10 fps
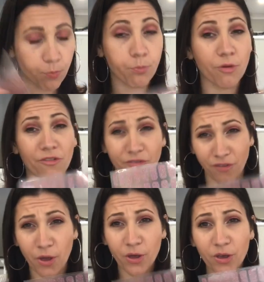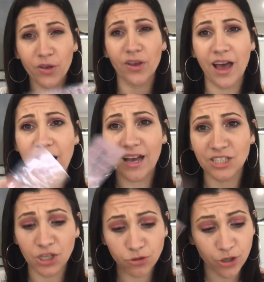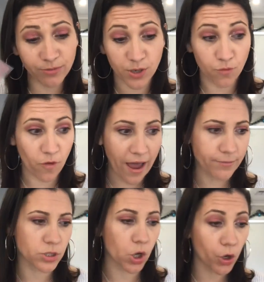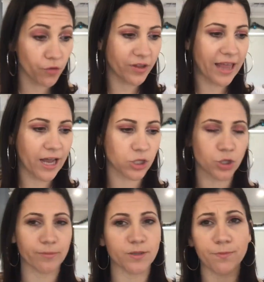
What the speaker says: prefer gel strips and wraps over lacquer strips.